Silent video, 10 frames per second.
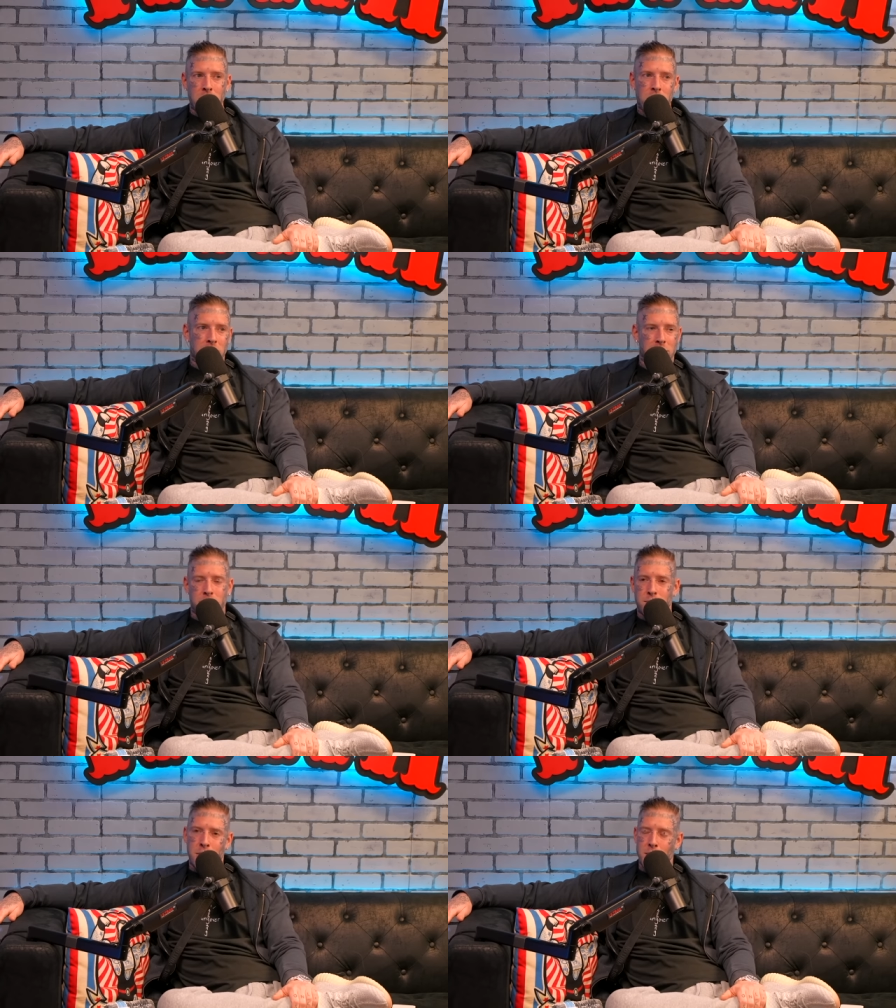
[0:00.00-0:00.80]
"Oh, like
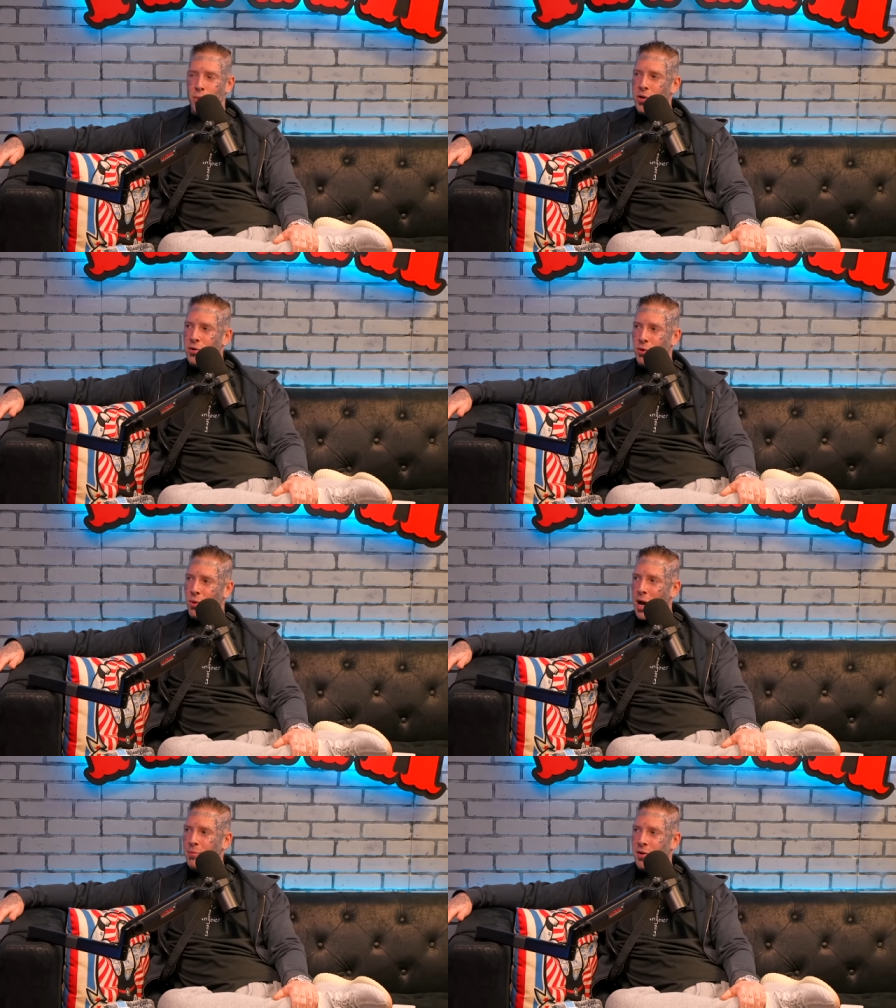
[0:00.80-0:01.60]
maybe we can do a
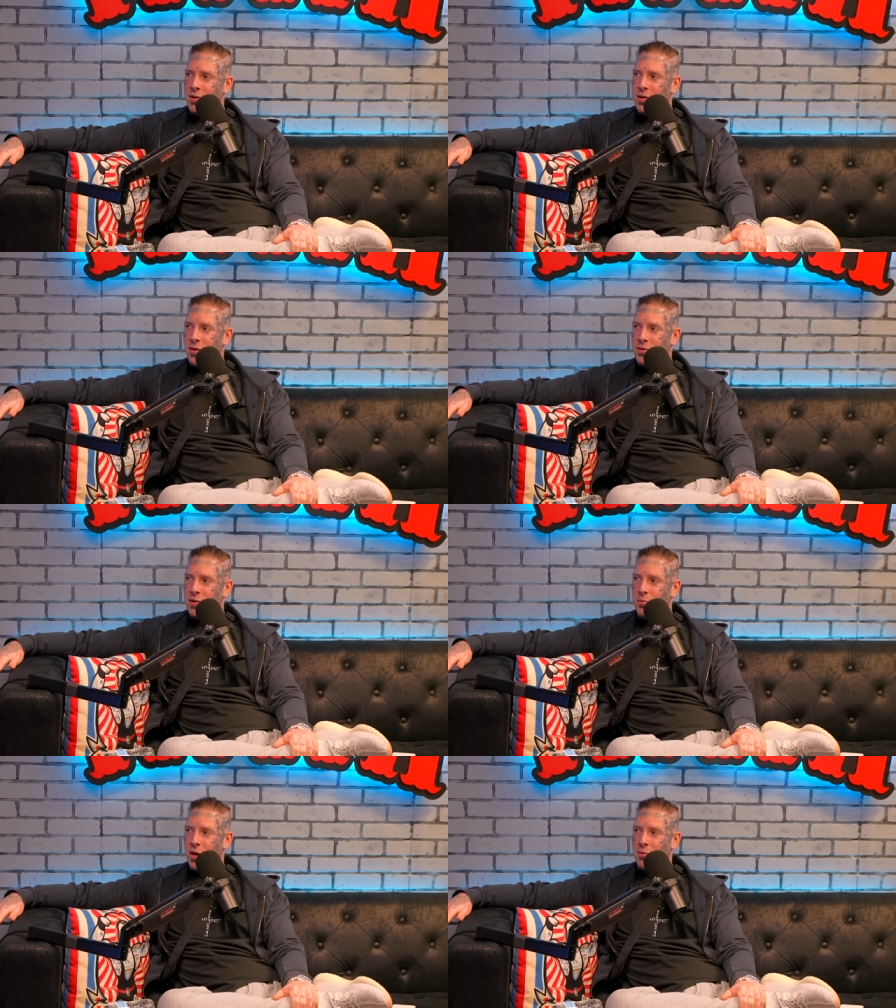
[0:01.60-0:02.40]
rap song together
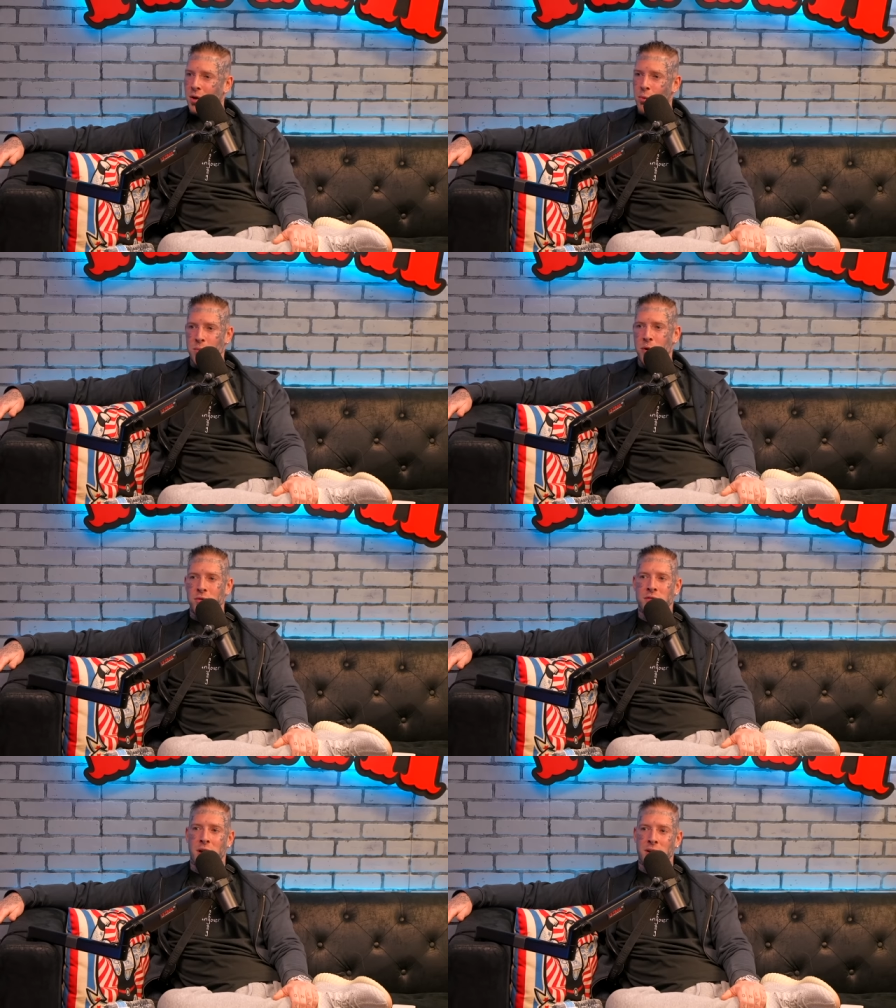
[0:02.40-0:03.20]
sometime." And we
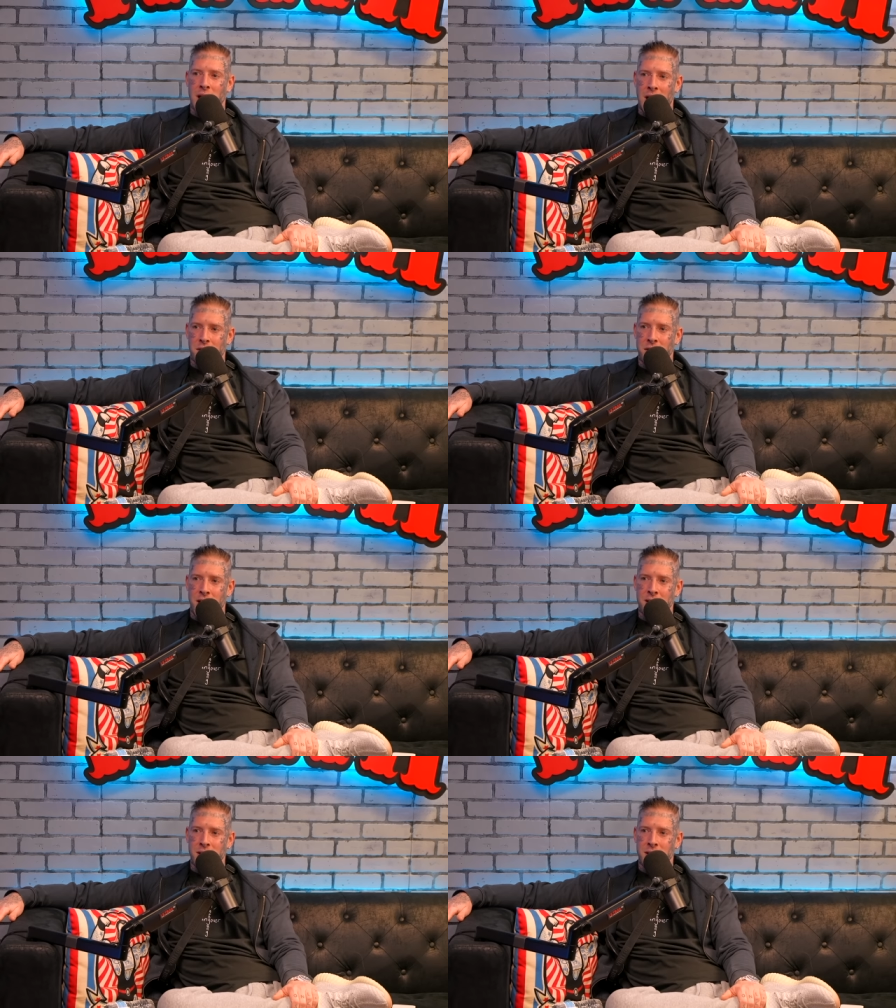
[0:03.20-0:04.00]
both just kind of laughed
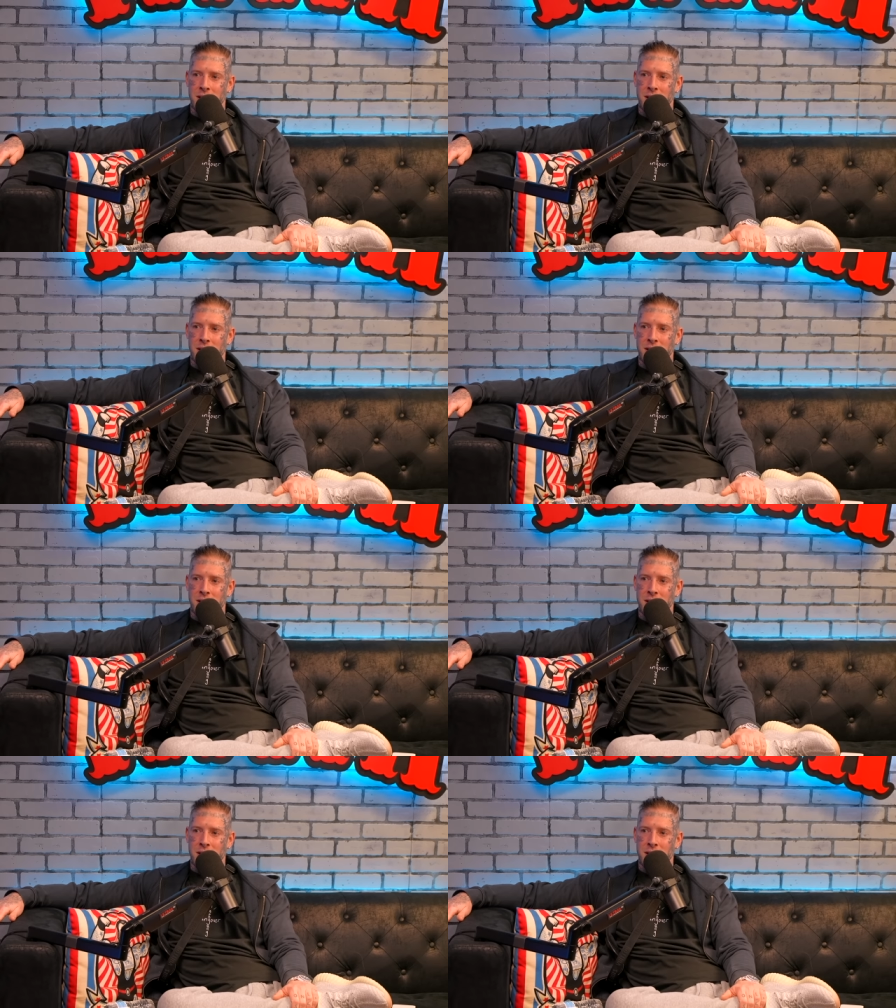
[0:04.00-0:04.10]
at it.